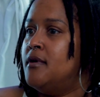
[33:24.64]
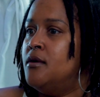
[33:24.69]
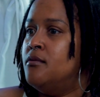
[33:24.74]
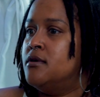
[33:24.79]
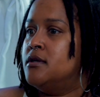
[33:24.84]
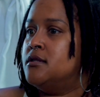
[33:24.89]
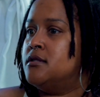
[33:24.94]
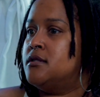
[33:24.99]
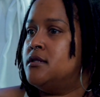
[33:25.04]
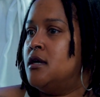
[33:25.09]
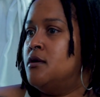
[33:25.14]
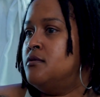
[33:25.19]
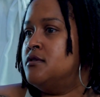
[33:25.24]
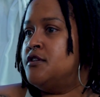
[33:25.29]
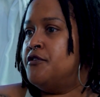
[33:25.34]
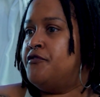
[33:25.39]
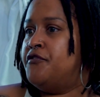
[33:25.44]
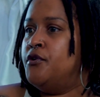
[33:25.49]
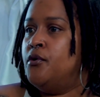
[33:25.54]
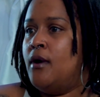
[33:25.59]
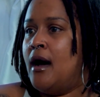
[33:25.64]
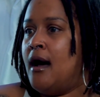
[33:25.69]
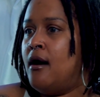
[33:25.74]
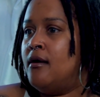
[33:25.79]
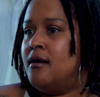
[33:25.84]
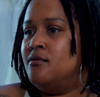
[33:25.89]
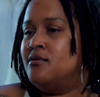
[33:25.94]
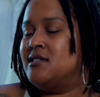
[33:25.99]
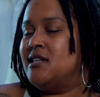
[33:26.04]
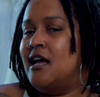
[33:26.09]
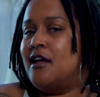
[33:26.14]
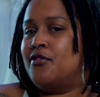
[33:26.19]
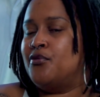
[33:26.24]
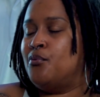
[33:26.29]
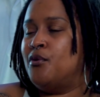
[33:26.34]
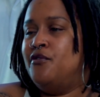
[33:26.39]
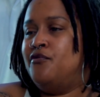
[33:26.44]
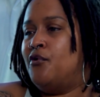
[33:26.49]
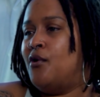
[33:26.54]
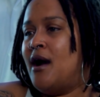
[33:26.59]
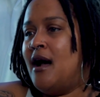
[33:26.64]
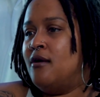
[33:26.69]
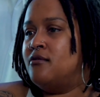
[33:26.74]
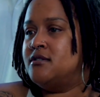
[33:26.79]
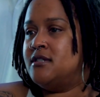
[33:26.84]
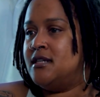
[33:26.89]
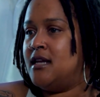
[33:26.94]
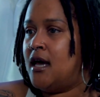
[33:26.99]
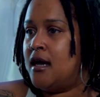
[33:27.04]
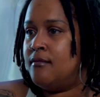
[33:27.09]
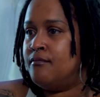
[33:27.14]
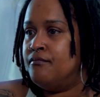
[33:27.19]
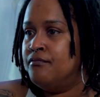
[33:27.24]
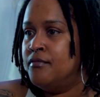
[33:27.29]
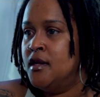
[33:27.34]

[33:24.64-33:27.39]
It was a few hours. It was like 3-4 hours a day.